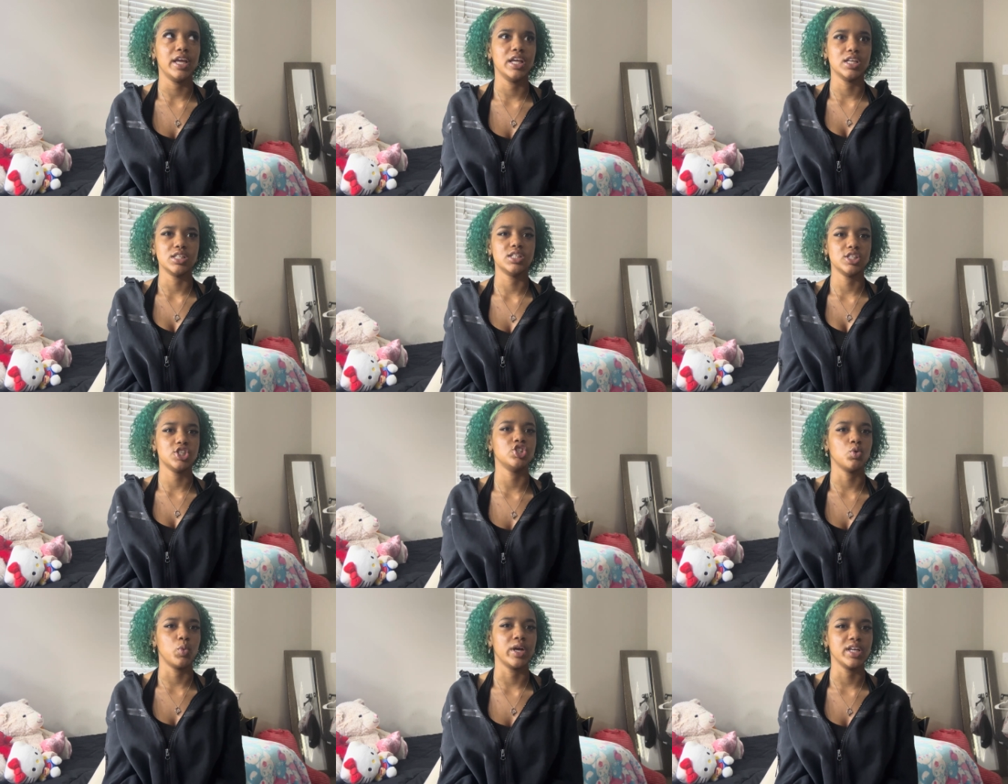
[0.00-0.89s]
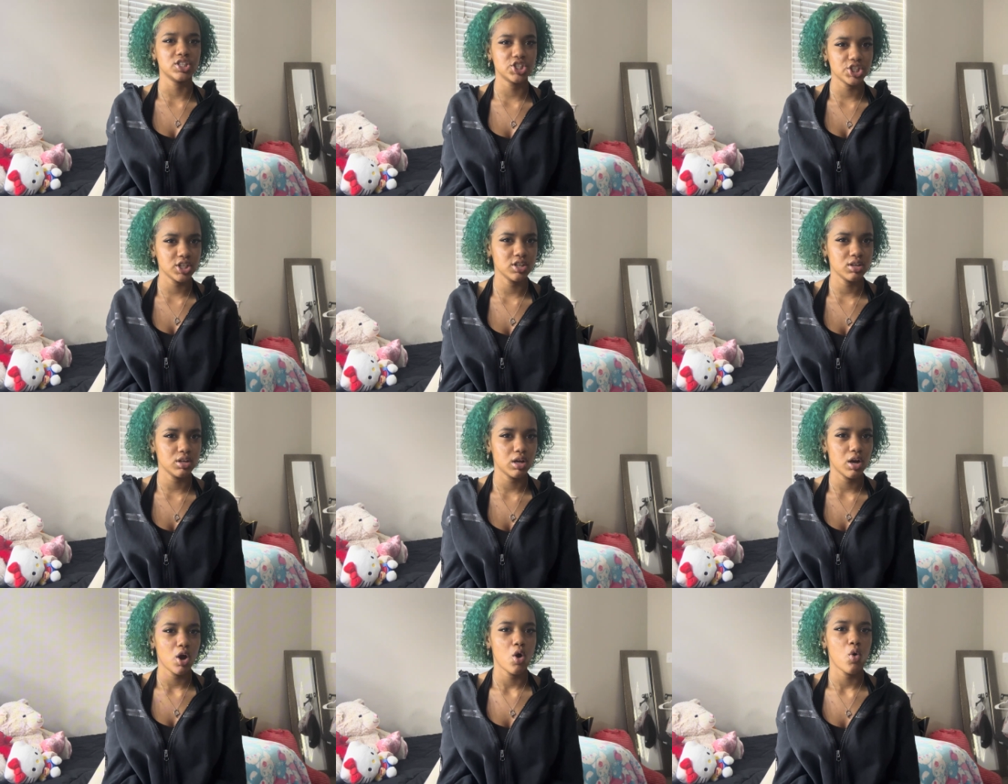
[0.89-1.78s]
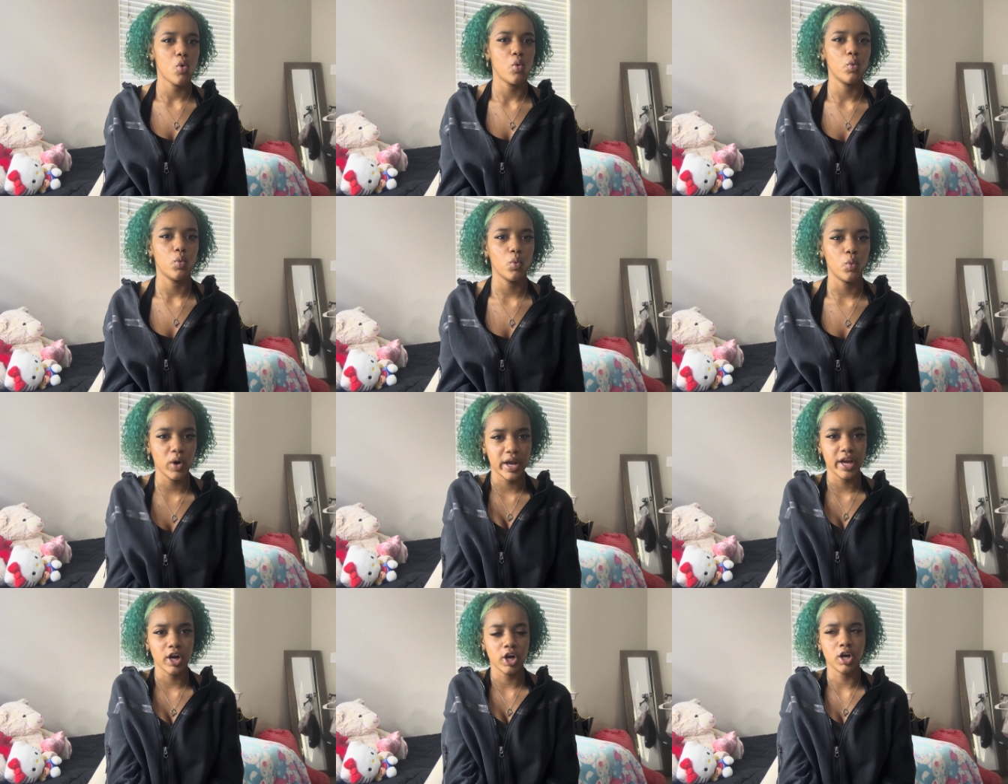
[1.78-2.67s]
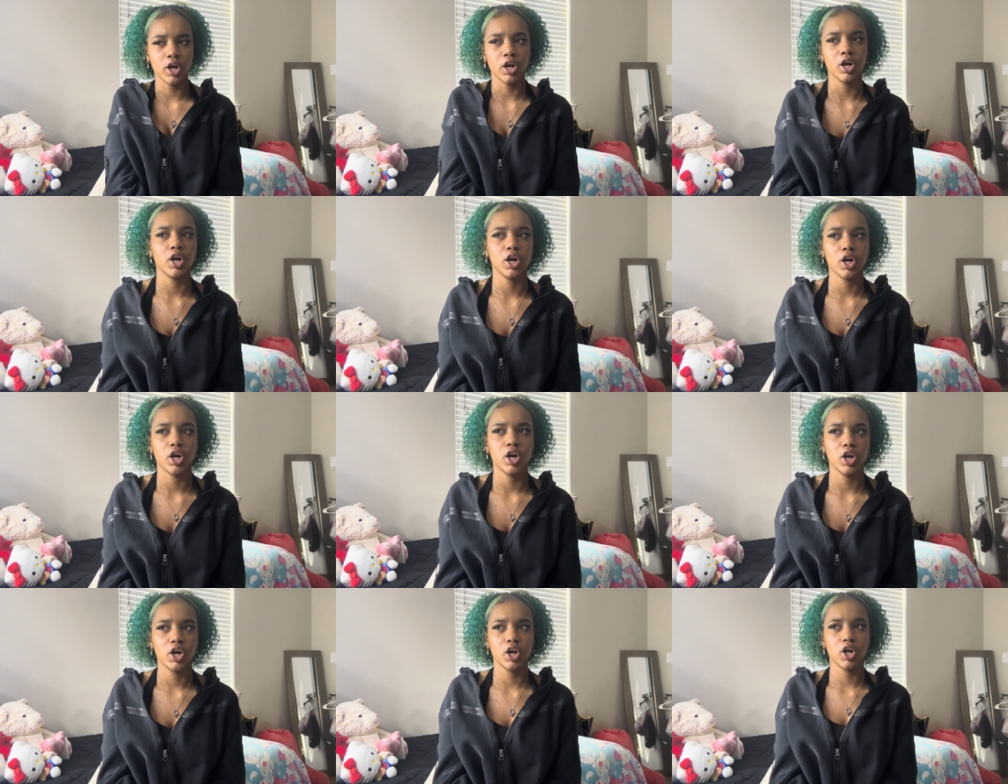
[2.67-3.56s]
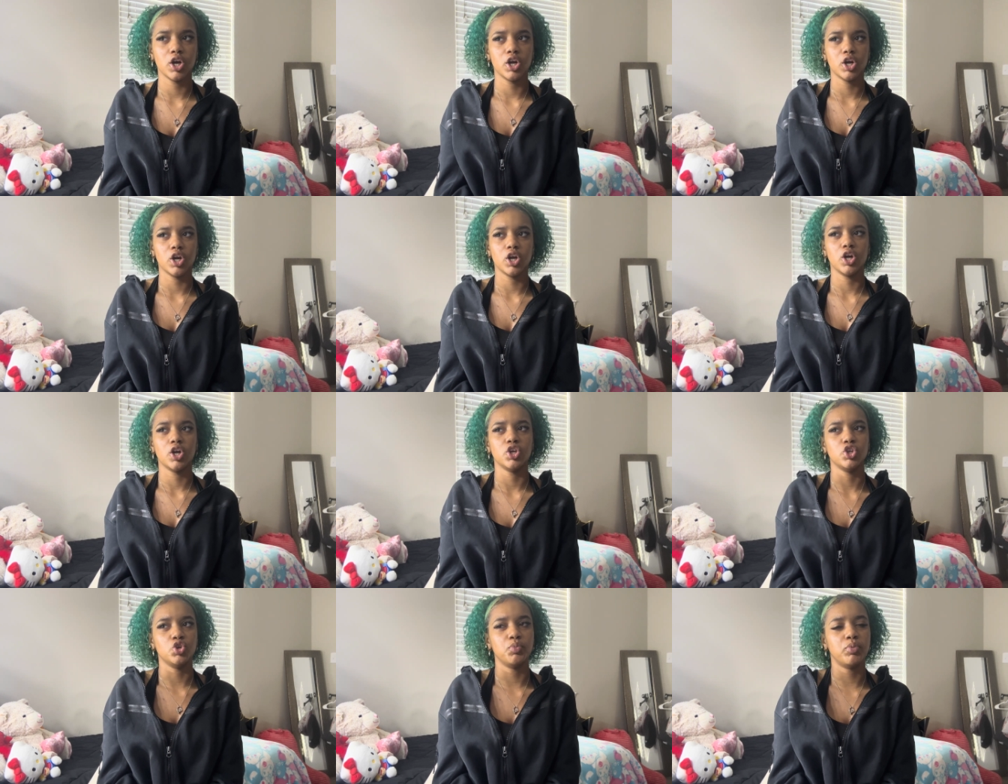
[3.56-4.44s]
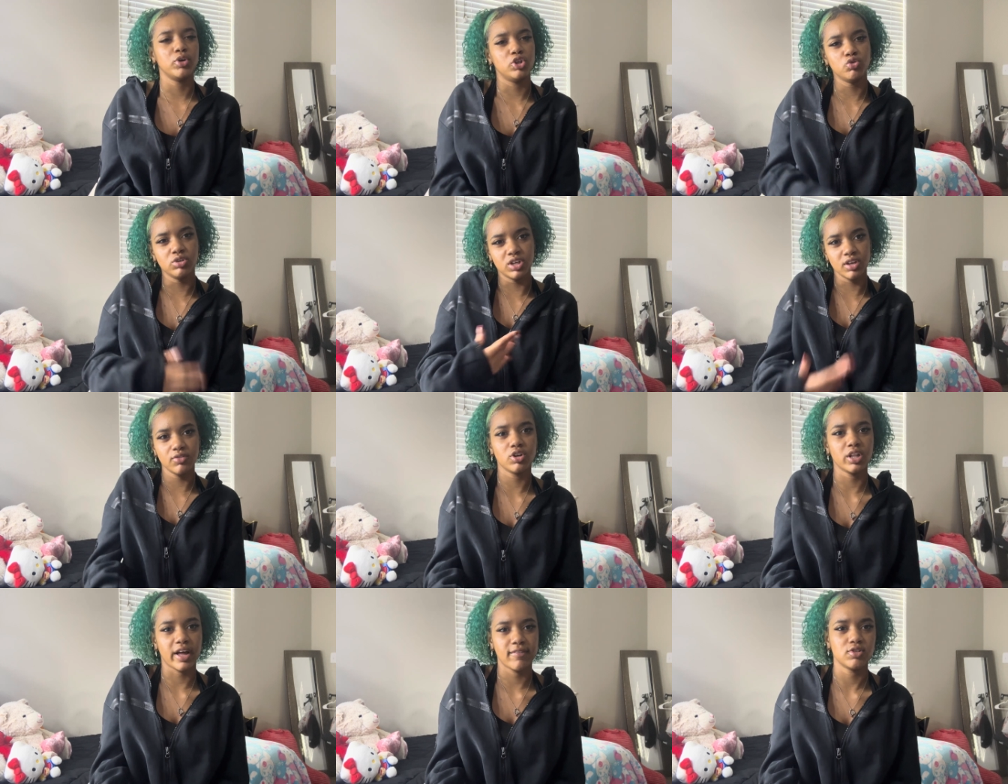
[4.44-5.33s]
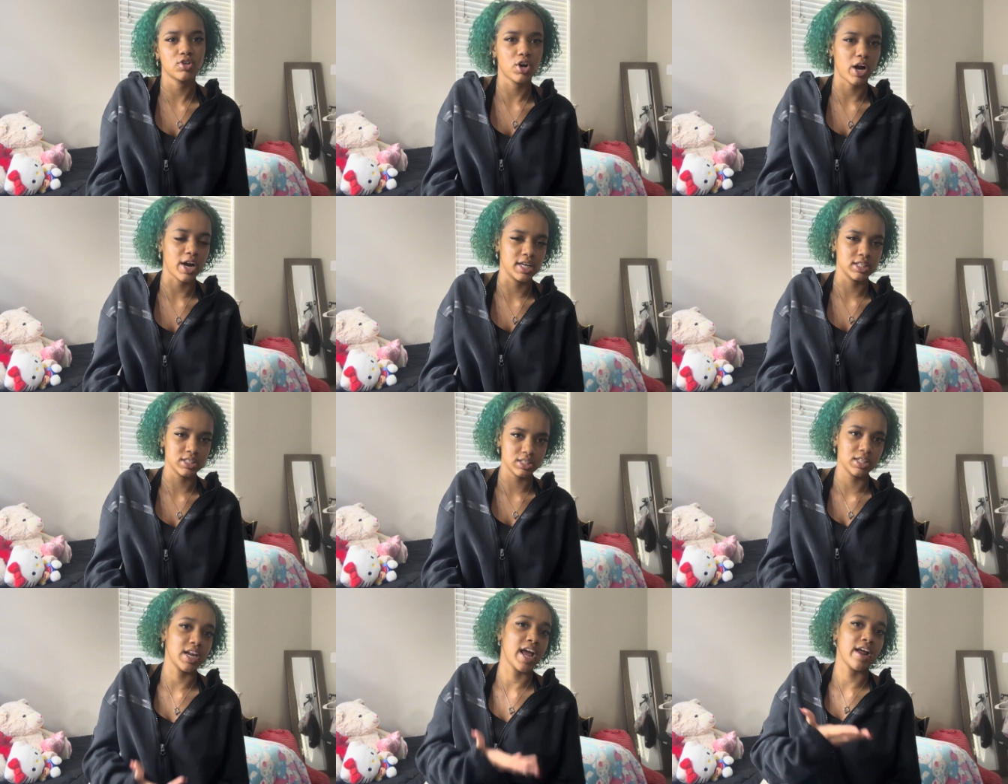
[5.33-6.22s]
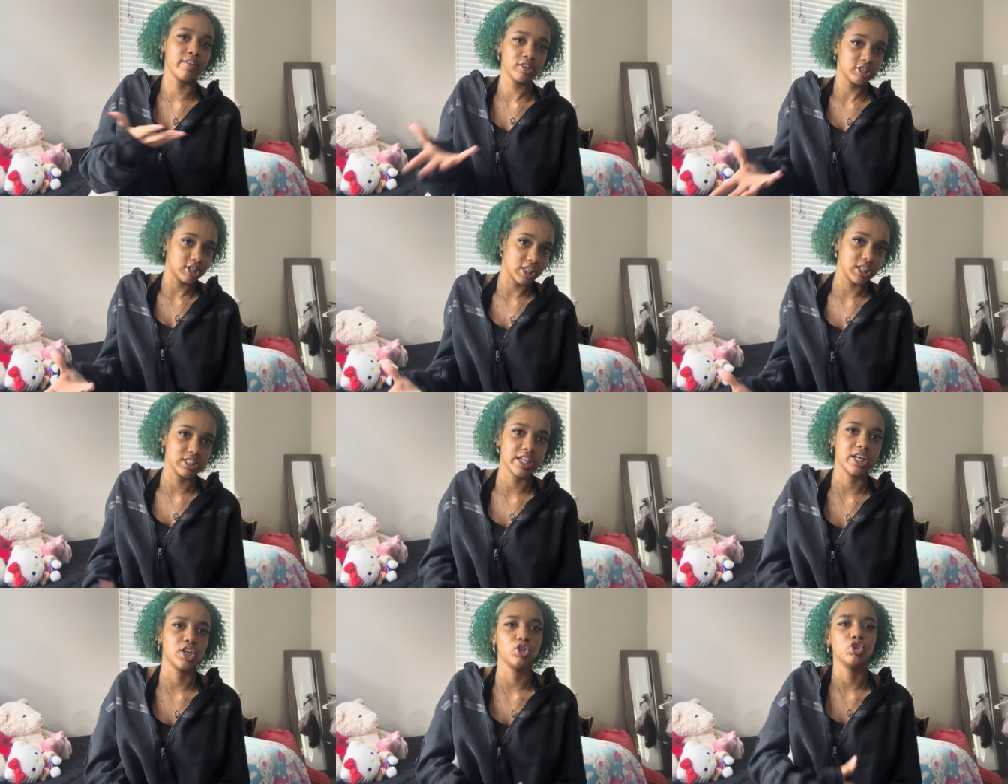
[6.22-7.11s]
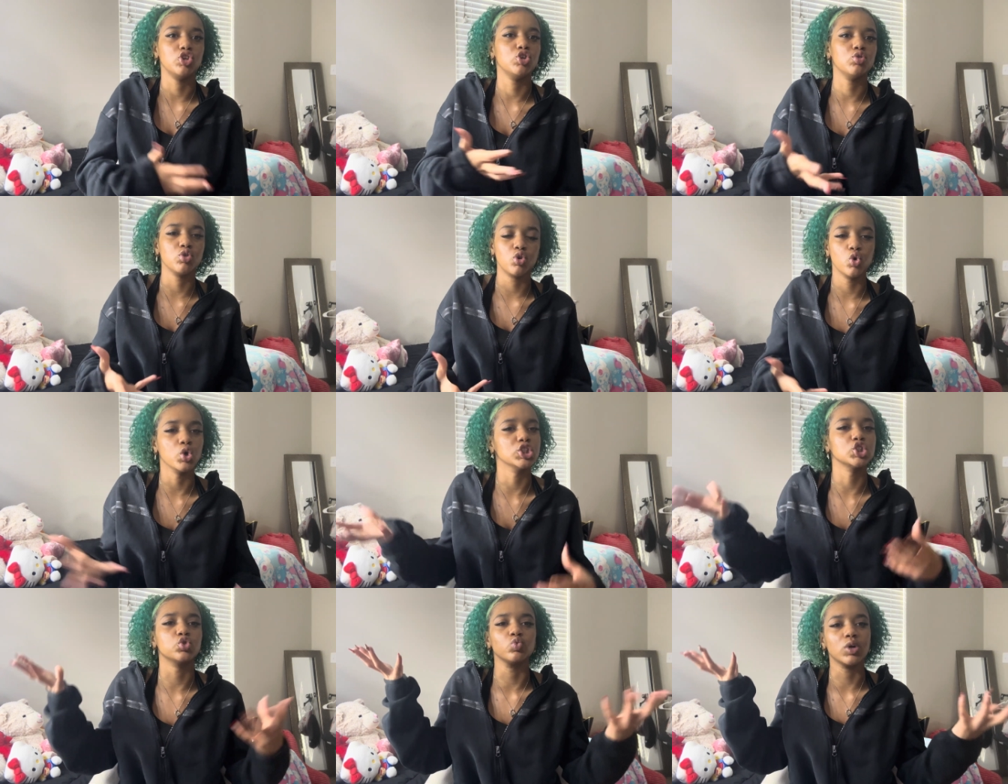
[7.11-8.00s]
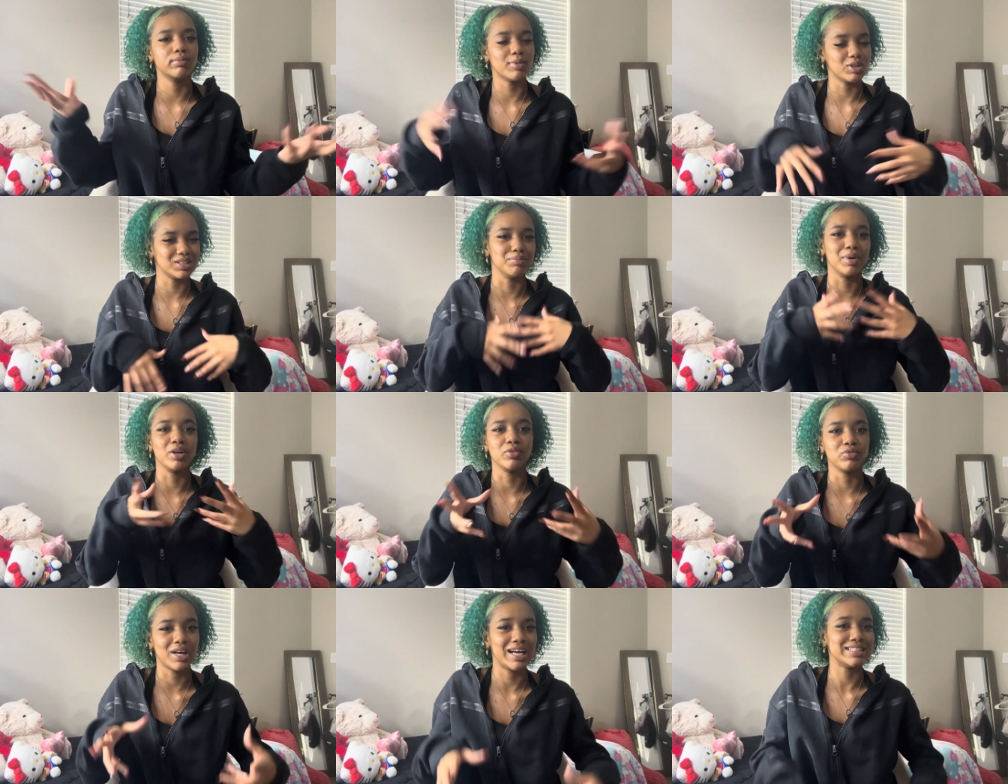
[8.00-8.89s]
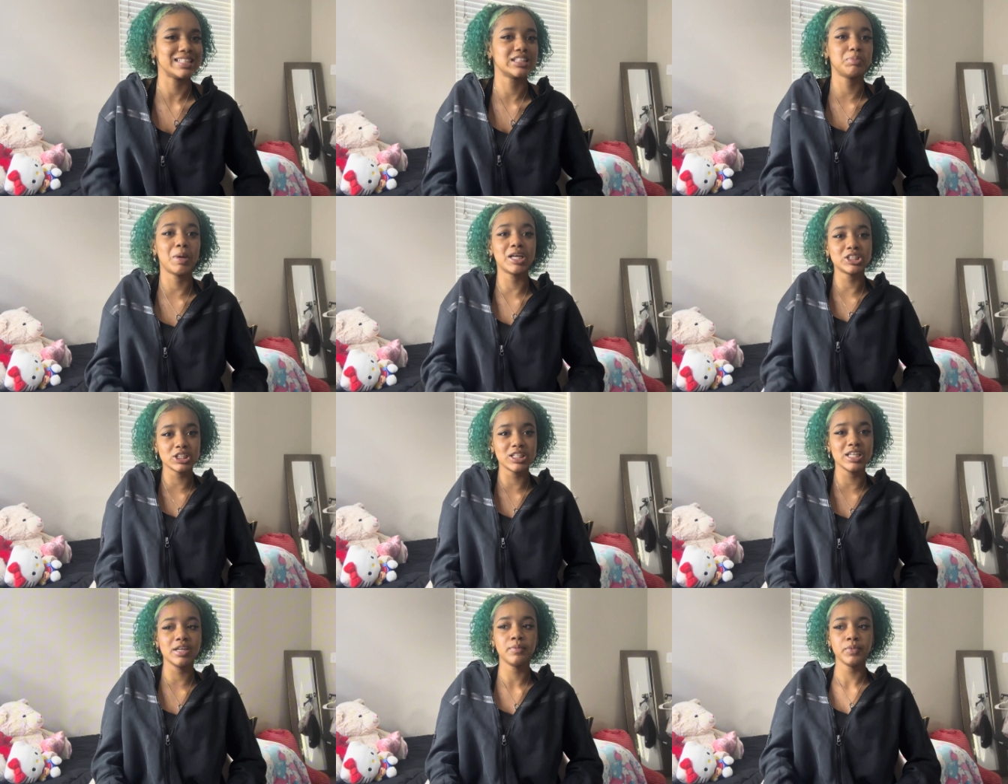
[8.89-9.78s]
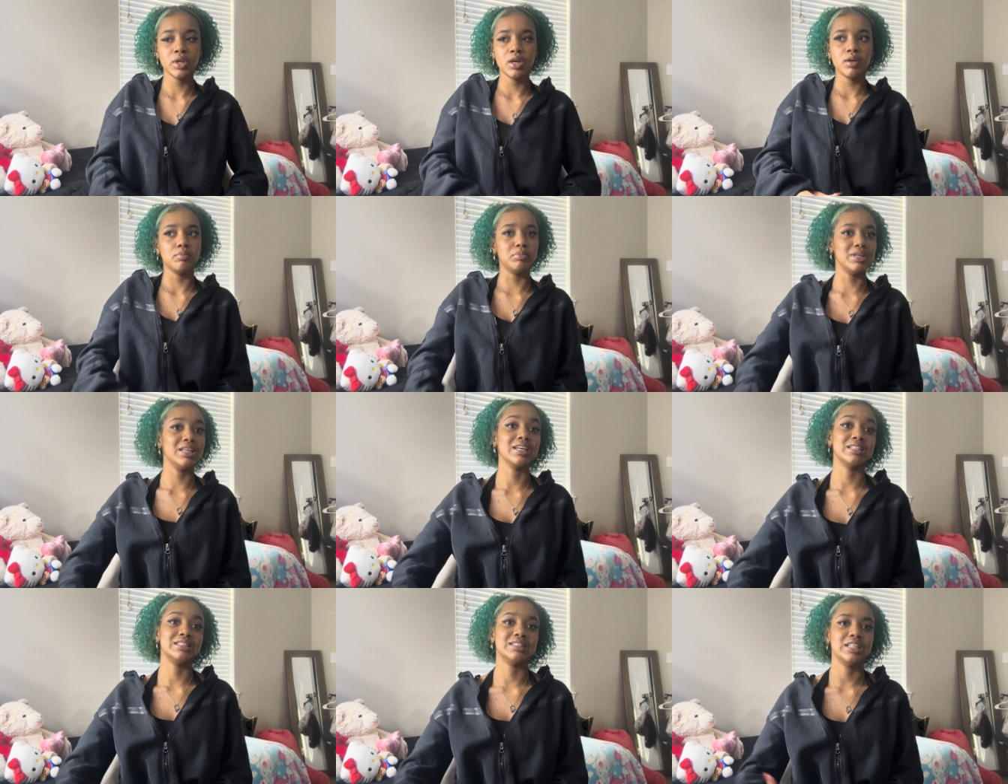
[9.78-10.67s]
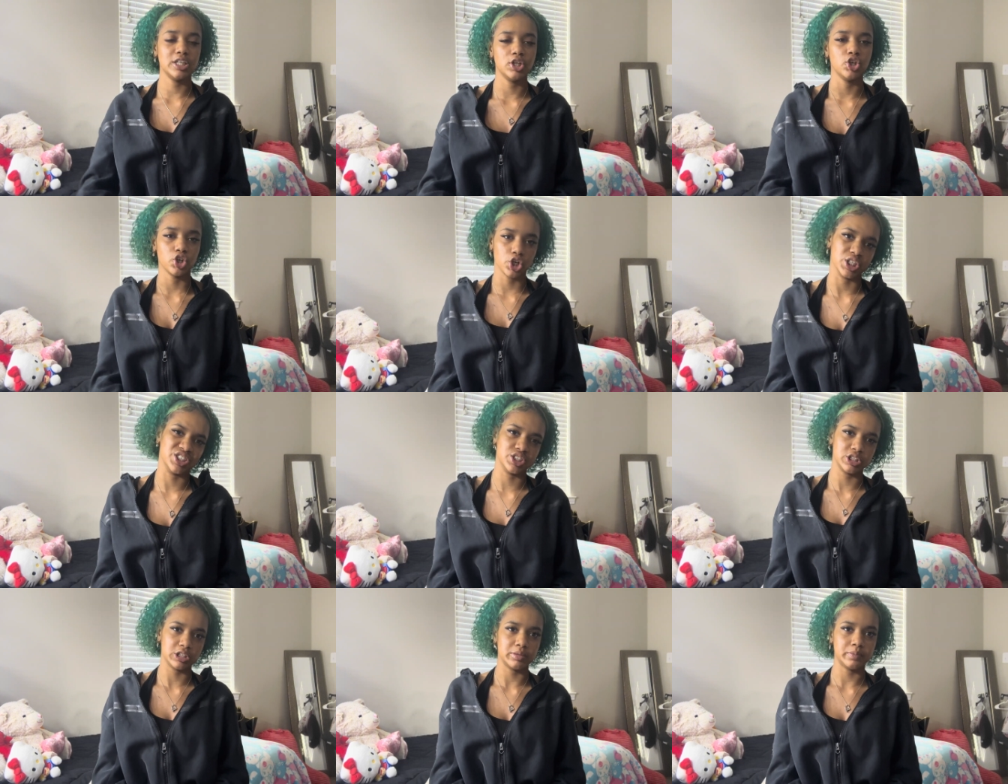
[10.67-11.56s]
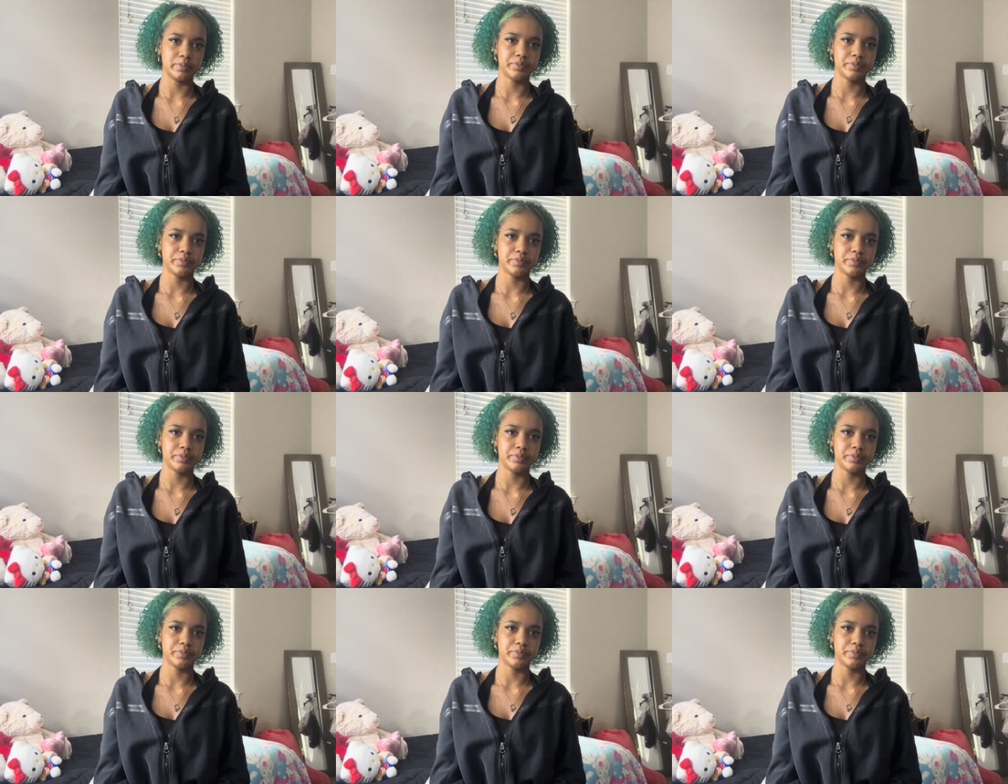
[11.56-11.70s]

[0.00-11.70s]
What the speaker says: in a situation where you give your life to Christ, then everything's like unicorns and rainbows and butterflies. Especially being a teen Christian.